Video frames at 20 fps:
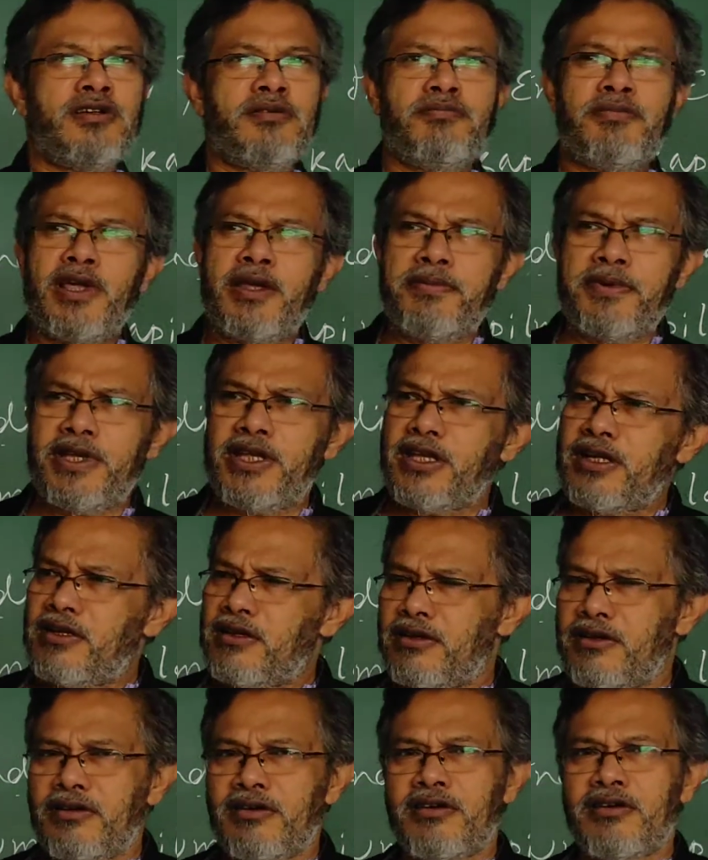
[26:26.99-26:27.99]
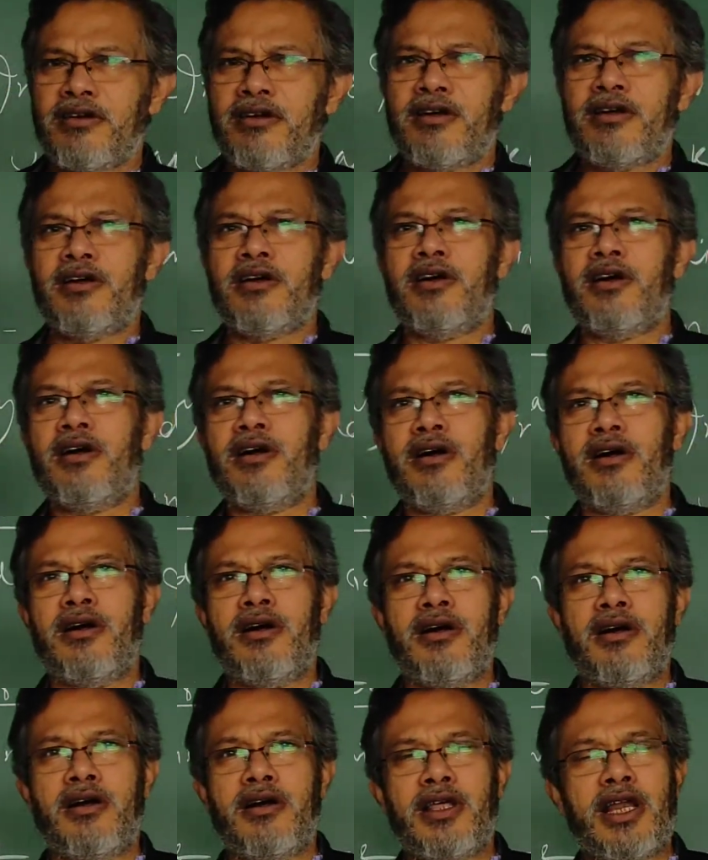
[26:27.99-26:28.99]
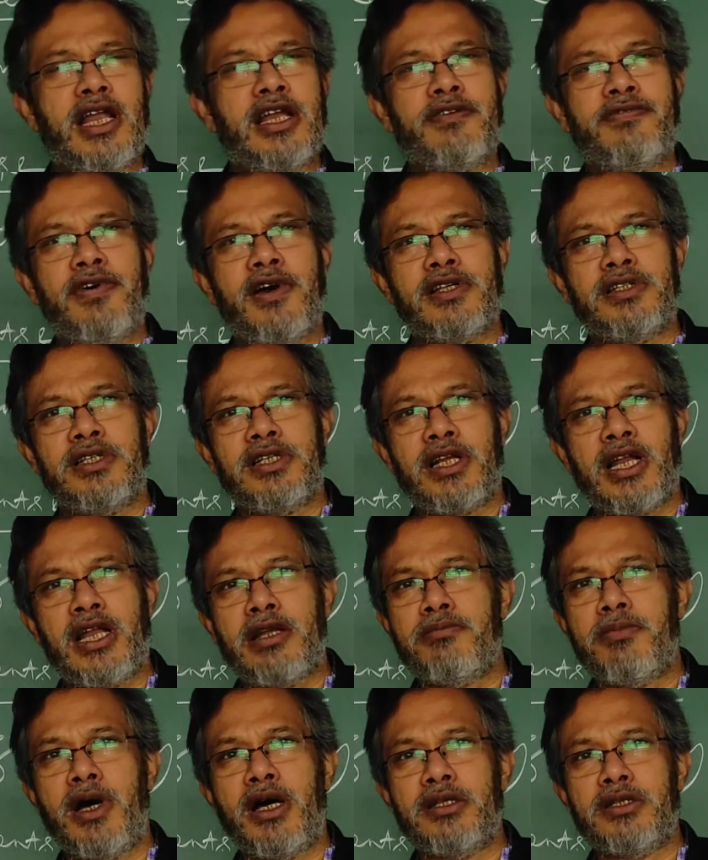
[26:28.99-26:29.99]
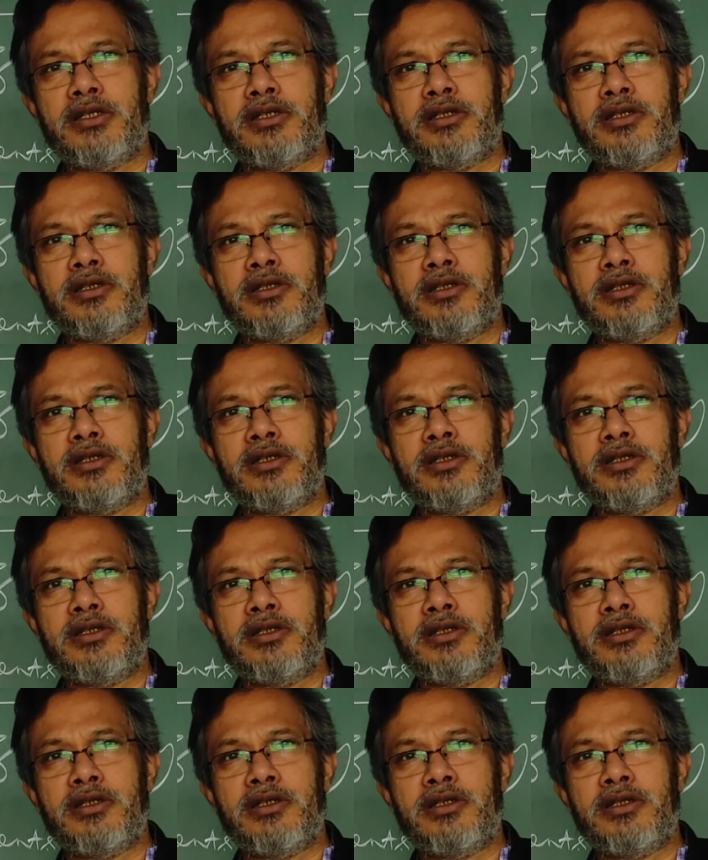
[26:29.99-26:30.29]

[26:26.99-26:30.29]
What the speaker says: maybe grandfather, grandmother.